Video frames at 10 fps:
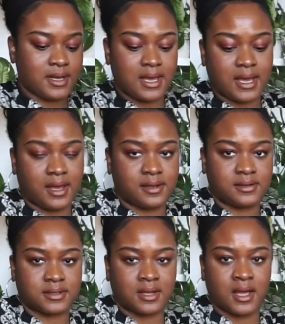
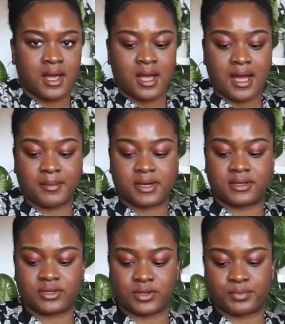and I'm
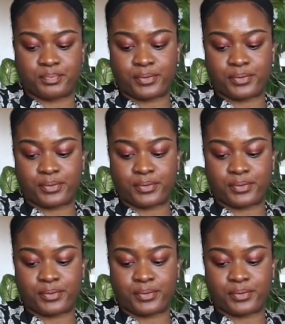gonna,